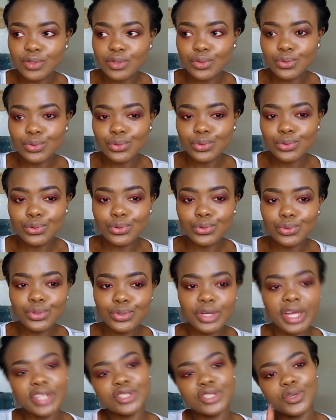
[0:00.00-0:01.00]
to
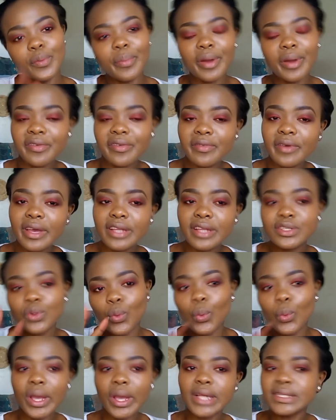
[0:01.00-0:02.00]
get your perfect
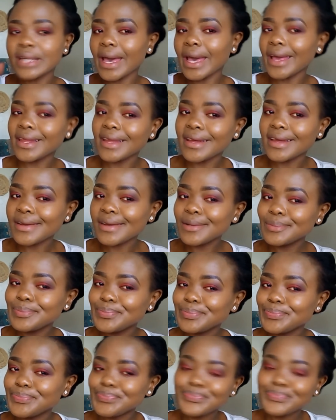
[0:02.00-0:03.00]
winged eyeliner,
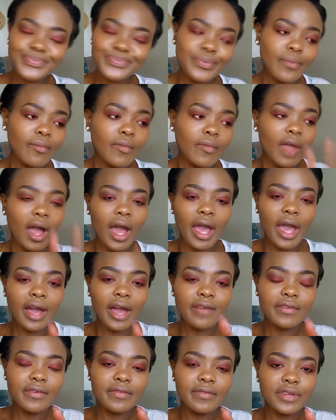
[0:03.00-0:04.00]
I
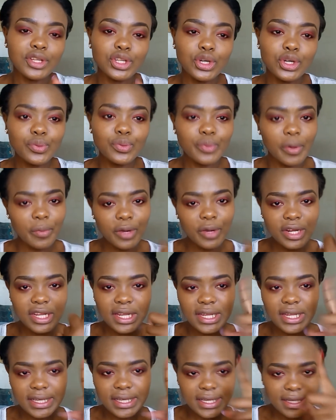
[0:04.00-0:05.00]
have a video. I'm
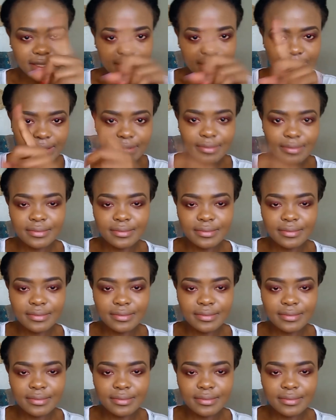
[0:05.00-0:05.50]
gonna link it.